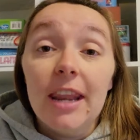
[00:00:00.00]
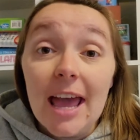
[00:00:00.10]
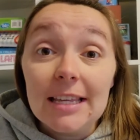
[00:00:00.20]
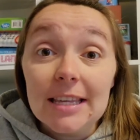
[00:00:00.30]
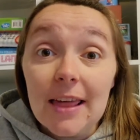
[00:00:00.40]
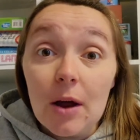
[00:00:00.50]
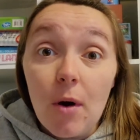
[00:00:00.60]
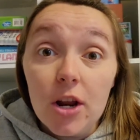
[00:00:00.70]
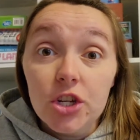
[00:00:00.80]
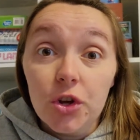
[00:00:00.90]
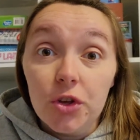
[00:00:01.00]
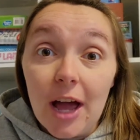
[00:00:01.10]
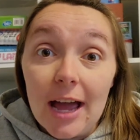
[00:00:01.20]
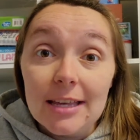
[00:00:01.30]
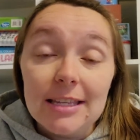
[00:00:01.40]
next thing that I want to show you
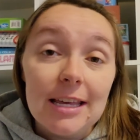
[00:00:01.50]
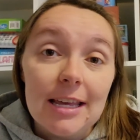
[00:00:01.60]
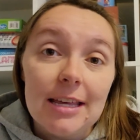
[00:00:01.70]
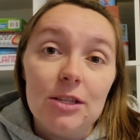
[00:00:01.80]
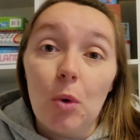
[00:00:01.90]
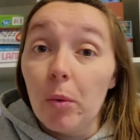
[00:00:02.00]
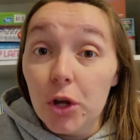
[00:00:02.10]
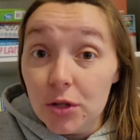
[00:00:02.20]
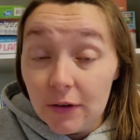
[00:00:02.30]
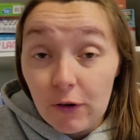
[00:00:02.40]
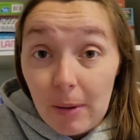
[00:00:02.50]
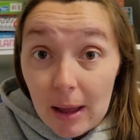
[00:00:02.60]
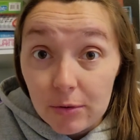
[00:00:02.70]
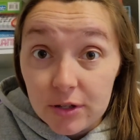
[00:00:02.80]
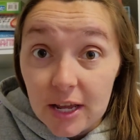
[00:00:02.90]
guys is what we're using for
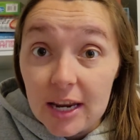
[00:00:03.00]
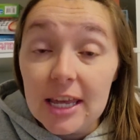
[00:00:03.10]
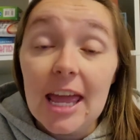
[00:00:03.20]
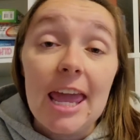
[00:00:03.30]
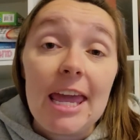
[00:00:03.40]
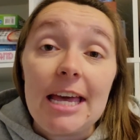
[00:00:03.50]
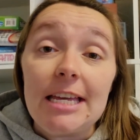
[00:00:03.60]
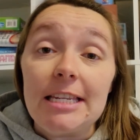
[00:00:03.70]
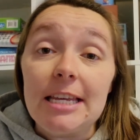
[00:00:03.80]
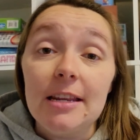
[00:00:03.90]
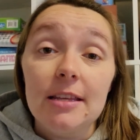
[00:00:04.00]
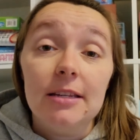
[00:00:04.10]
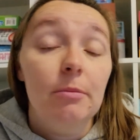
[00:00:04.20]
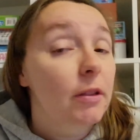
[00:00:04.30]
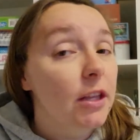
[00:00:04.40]
Bible study, and it is
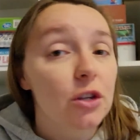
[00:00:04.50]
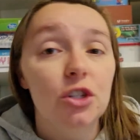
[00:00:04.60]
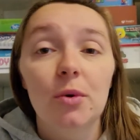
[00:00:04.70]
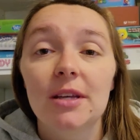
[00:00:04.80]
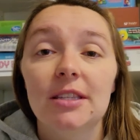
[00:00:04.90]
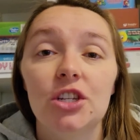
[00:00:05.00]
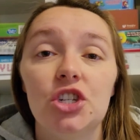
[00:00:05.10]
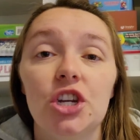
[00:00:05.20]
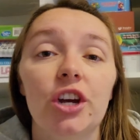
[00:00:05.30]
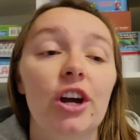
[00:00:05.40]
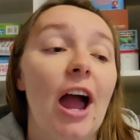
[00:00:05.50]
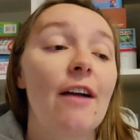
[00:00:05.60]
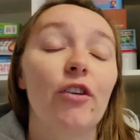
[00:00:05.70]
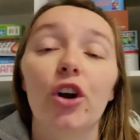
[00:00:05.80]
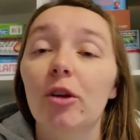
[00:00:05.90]
completely new to us this year.
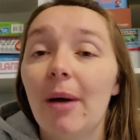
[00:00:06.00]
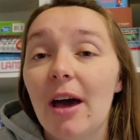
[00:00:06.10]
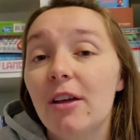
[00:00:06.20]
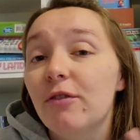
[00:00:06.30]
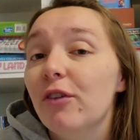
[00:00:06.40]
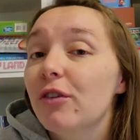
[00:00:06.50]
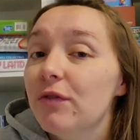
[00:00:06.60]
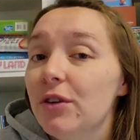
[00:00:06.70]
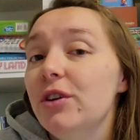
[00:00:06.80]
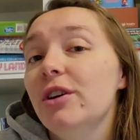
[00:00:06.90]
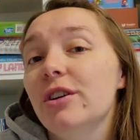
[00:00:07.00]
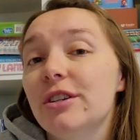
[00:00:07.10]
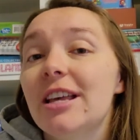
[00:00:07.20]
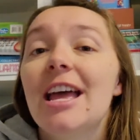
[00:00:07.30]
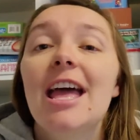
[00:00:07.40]
I've heard about it for a few
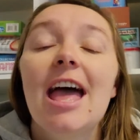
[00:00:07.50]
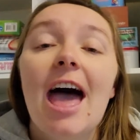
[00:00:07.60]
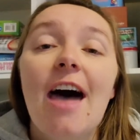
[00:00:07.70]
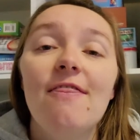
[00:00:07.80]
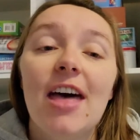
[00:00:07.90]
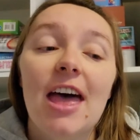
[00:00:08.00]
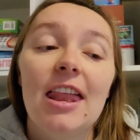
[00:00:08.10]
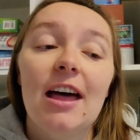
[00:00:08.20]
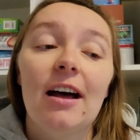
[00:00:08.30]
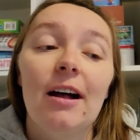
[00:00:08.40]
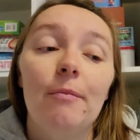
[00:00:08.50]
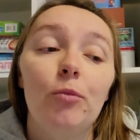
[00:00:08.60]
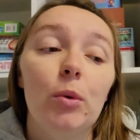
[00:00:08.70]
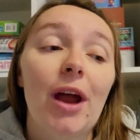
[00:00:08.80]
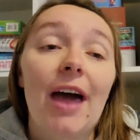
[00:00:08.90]
years, and then
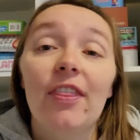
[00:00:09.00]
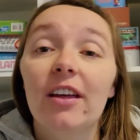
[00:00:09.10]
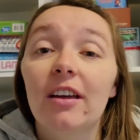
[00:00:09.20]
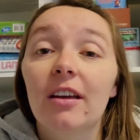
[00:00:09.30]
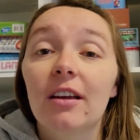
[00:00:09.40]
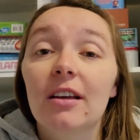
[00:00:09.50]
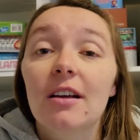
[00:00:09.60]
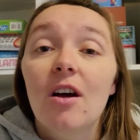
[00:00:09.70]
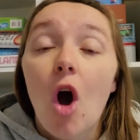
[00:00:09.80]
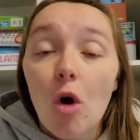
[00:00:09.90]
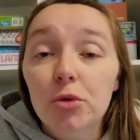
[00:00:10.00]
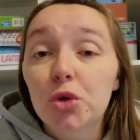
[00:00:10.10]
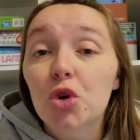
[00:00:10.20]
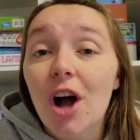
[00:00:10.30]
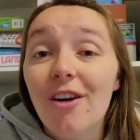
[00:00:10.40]
we were at the
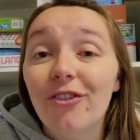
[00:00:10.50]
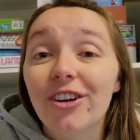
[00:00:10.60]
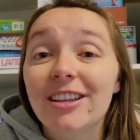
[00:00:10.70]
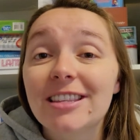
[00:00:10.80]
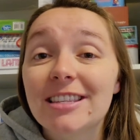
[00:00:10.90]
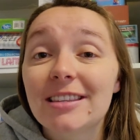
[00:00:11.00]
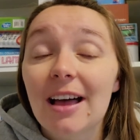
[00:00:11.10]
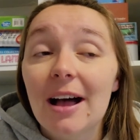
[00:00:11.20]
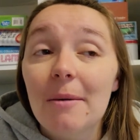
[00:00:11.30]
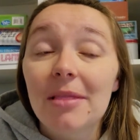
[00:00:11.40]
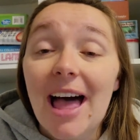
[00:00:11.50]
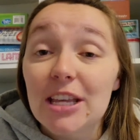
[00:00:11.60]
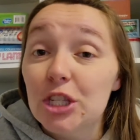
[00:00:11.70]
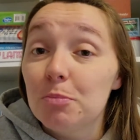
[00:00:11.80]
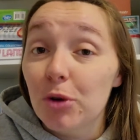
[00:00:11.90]
homeschool conference
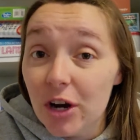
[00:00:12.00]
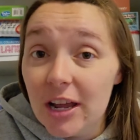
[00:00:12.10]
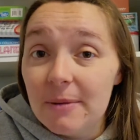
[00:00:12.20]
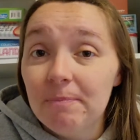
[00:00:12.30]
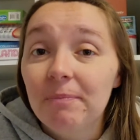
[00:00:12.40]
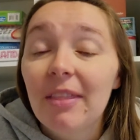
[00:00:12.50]
last spring,